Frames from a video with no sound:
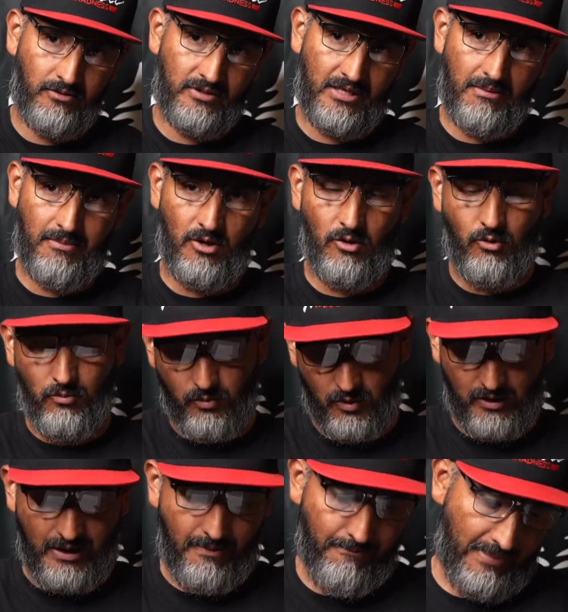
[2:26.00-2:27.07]
10-mile loop will
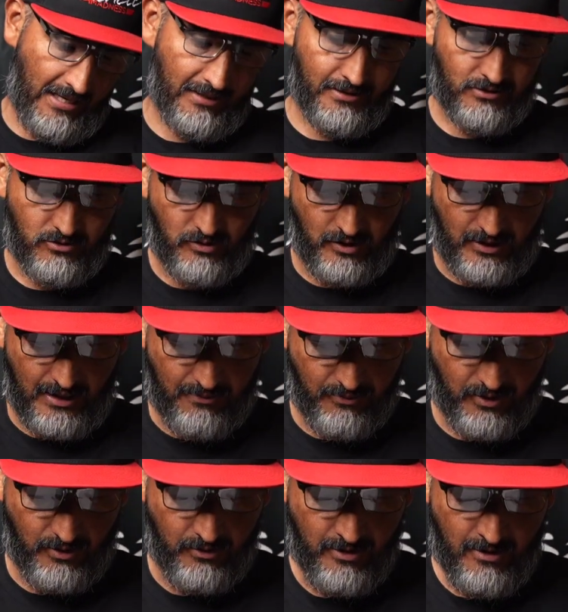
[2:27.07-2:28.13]
come back into the
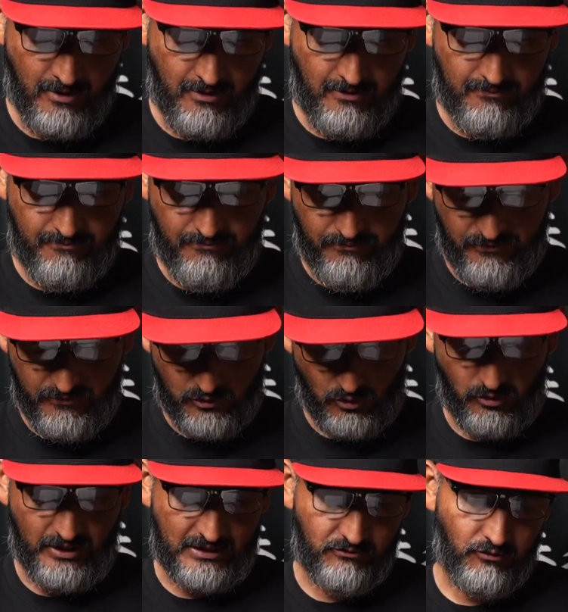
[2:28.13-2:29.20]
campground.
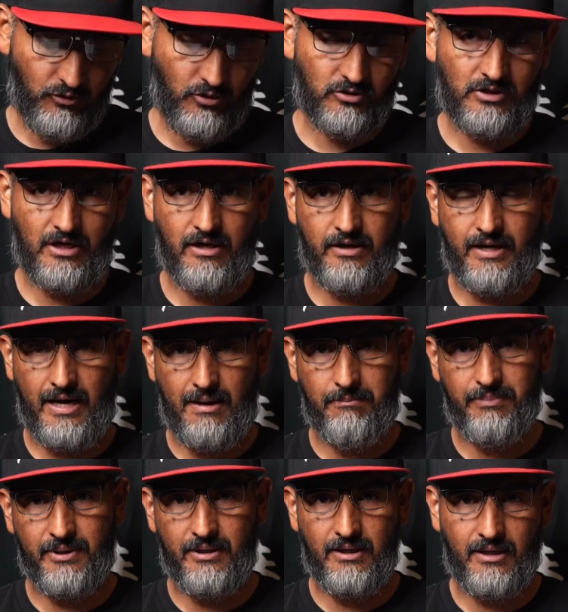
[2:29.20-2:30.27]
So that's for those that are
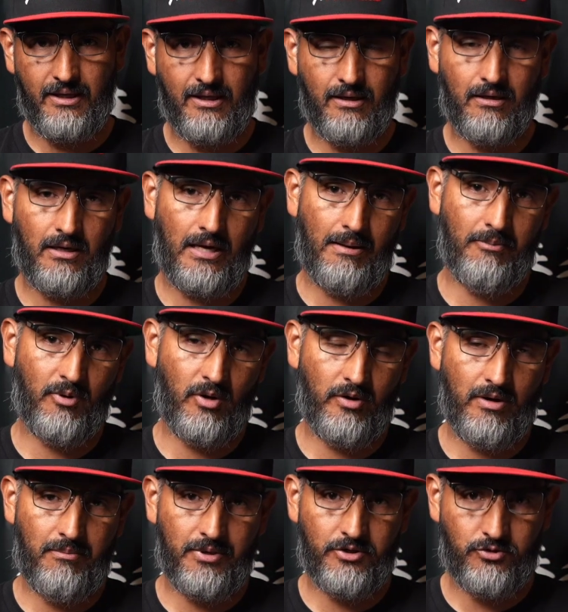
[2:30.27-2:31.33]
camping. Again, campground
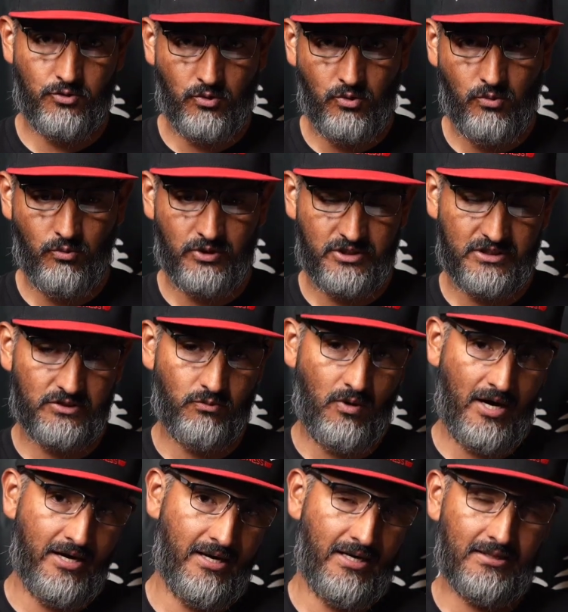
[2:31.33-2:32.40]
number 2, which is
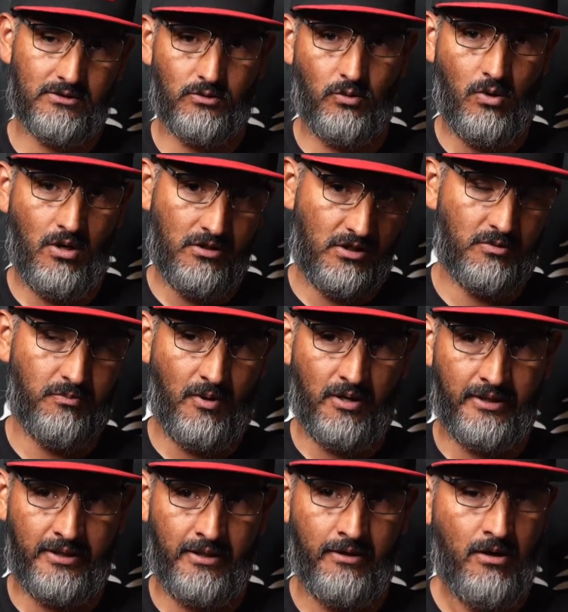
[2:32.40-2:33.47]
right next to Hunter's
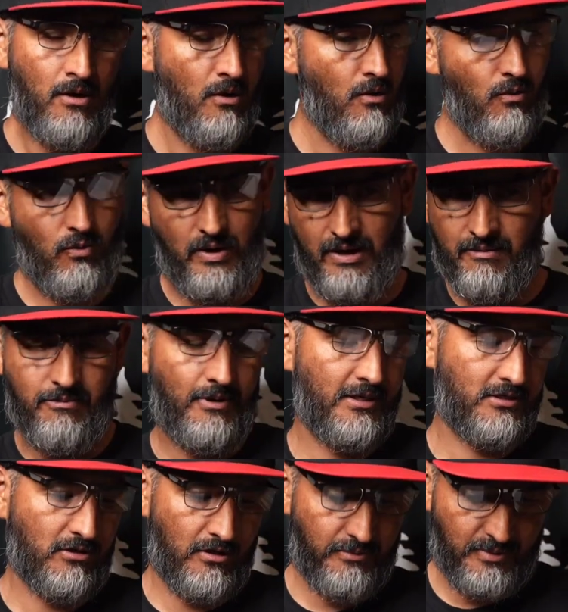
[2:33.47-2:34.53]
parking, where
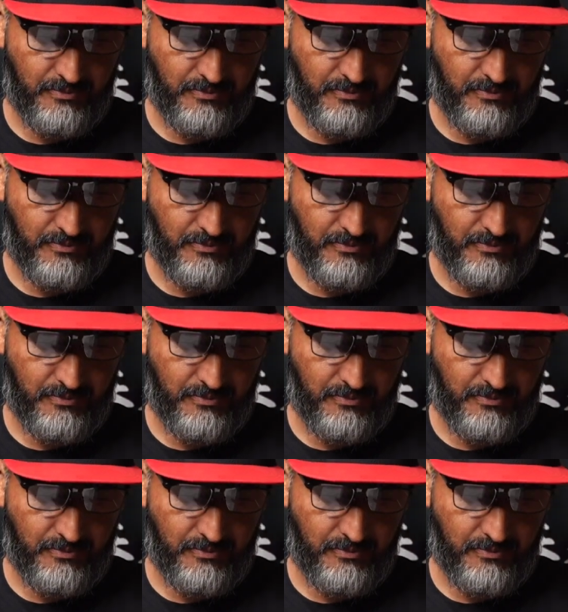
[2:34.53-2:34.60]
everybody's gonna be